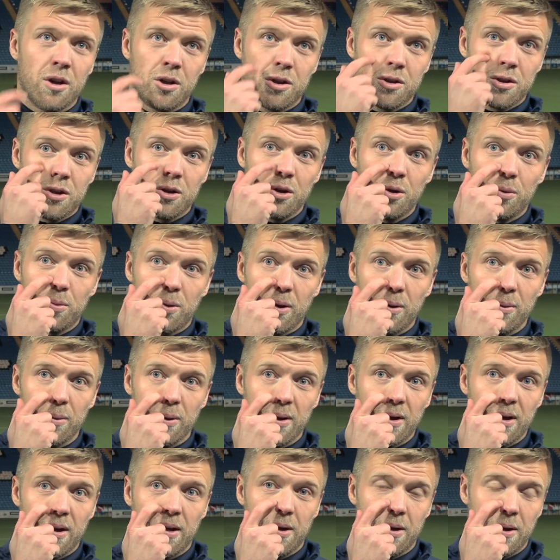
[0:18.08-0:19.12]
two
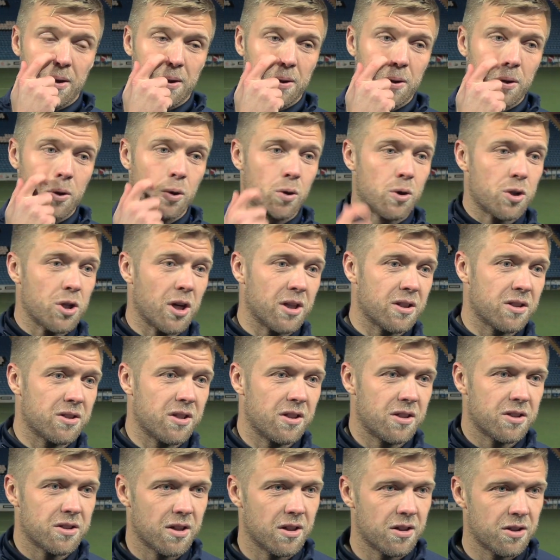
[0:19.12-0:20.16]
probably good
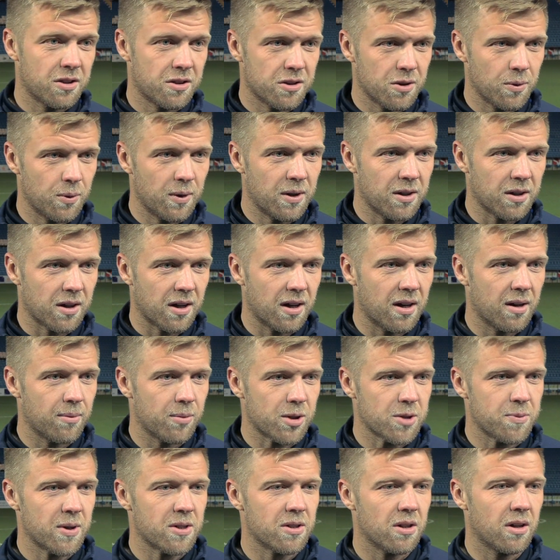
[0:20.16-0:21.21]
chances to, to win the game,
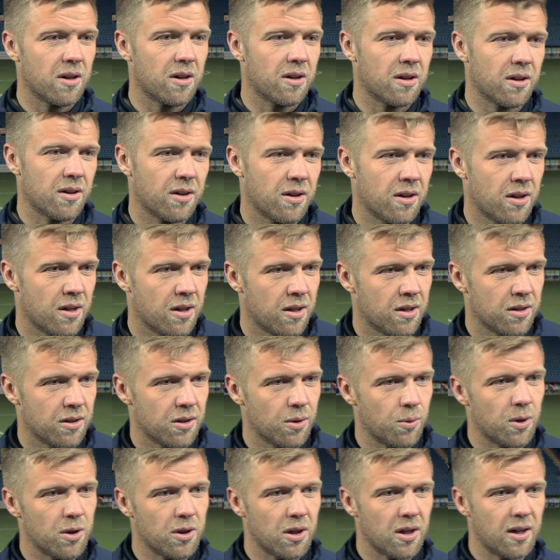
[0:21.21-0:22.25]
especially
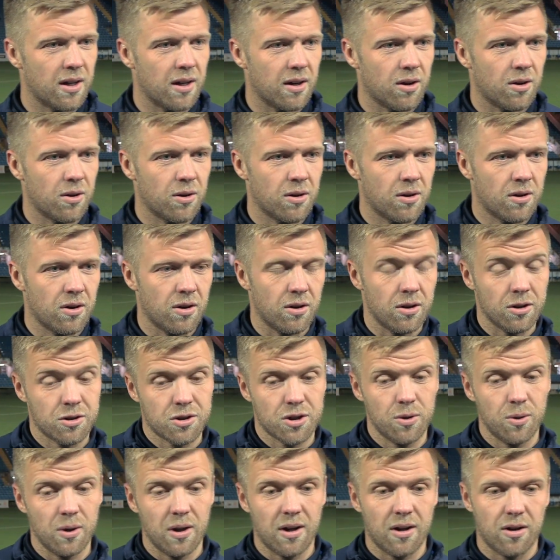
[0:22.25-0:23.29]
the one late on or the
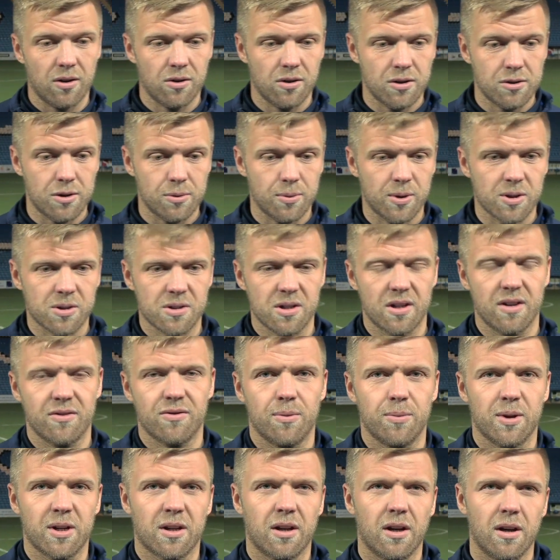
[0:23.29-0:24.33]
two late on the double save
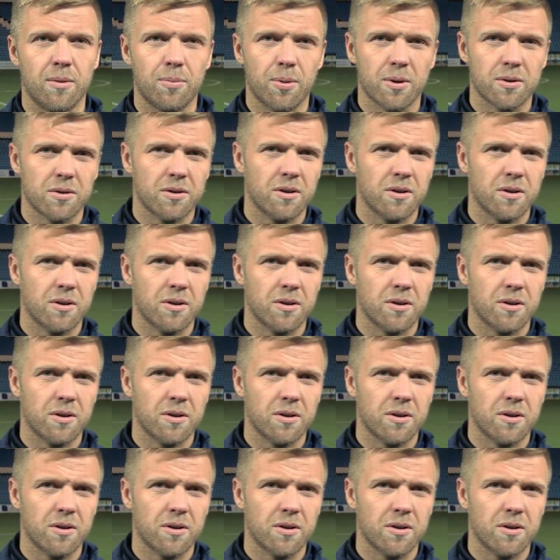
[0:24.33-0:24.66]
from the keeper.